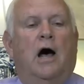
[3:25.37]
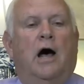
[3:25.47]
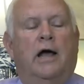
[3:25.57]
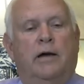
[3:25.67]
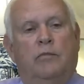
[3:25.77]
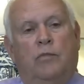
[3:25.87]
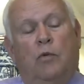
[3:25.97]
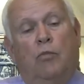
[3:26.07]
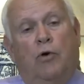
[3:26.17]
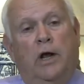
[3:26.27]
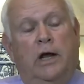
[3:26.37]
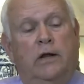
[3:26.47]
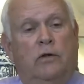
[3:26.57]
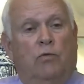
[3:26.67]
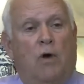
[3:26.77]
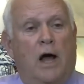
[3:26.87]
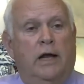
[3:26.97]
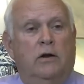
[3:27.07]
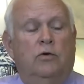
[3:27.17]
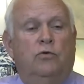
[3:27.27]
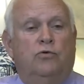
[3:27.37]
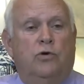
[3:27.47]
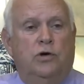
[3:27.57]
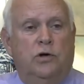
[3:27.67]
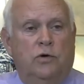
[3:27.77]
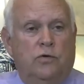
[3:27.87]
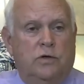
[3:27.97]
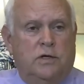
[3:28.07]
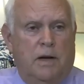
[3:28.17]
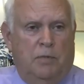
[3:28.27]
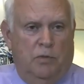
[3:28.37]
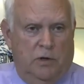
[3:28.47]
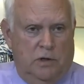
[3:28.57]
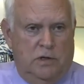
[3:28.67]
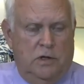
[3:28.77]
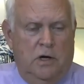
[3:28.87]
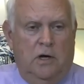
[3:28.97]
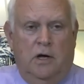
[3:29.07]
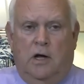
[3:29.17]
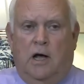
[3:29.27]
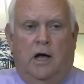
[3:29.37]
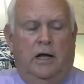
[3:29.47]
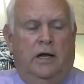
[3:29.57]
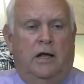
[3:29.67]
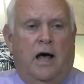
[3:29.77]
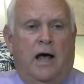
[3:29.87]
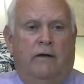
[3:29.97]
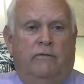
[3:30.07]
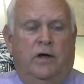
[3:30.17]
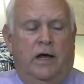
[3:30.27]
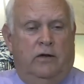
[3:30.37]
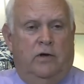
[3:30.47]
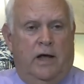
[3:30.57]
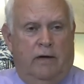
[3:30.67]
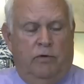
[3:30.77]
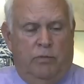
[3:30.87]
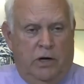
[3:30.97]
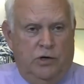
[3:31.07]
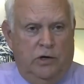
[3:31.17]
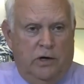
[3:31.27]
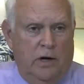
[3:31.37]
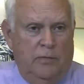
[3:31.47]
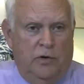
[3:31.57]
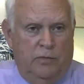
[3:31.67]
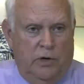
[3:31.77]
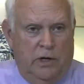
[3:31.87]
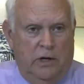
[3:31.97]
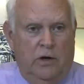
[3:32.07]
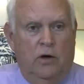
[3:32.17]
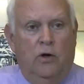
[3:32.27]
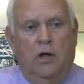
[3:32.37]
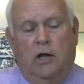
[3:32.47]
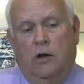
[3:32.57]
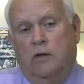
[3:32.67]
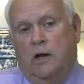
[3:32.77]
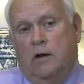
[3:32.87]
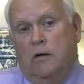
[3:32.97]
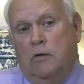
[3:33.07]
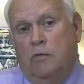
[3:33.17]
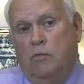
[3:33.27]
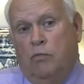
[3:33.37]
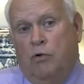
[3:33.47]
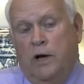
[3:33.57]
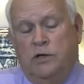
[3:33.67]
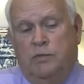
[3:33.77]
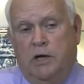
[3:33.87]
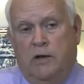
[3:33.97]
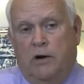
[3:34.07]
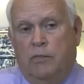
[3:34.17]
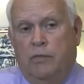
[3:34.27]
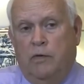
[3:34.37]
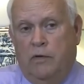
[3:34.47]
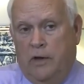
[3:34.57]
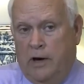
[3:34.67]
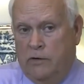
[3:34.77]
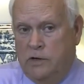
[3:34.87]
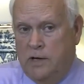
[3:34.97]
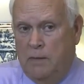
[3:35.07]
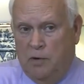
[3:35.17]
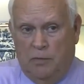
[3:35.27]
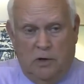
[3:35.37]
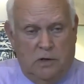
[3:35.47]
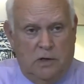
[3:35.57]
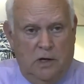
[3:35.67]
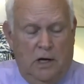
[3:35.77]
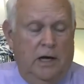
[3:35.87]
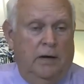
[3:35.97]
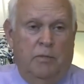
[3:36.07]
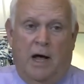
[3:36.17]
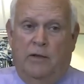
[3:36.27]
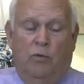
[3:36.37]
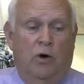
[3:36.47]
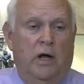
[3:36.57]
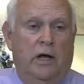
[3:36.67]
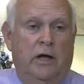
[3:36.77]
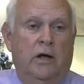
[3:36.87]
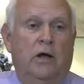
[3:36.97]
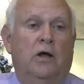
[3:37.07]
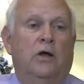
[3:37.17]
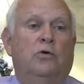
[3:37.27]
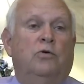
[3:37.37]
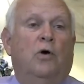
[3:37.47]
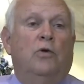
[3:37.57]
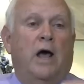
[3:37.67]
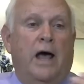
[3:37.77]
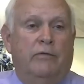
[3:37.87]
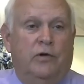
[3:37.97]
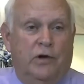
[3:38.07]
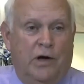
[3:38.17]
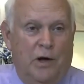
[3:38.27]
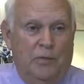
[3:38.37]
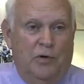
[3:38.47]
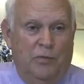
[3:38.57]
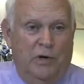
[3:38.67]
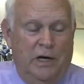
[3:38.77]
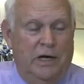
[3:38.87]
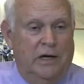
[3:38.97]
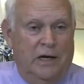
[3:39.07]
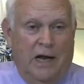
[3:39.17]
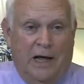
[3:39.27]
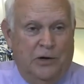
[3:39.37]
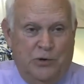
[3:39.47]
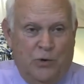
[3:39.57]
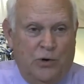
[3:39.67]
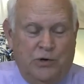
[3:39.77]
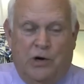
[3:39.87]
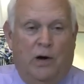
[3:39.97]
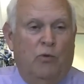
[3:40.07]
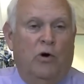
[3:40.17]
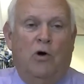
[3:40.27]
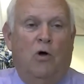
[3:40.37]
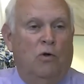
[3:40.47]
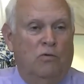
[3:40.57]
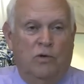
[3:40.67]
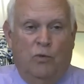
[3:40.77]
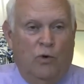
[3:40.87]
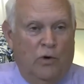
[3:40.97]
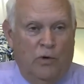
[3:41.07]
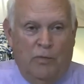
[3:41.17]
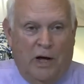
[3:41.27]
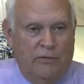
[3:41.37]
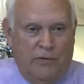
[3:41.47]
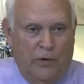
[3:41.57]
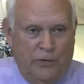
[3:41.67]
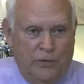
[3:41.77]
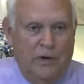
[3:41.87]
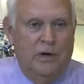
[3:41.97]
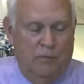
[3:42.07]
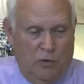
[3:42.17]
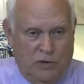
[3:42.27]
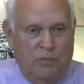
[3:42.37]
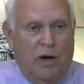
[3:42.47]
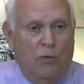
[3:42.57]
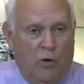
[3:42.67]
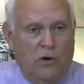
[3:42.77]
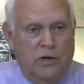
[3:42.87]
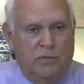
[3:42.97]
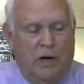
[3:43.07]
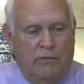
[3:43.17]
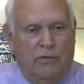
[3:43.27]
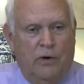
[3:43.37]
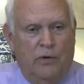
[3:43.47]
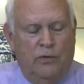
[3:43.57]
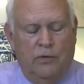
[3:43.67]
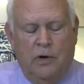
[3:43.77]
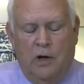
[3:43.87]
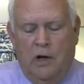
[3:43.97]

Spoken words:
I am bringing the right nutritional supplements. I have yet to have a patient come to me that brings me their supplements. And by the way, you don't have to come to me in Atlanta, Georgia. I work all over the world by phone. Most of my work is by phone.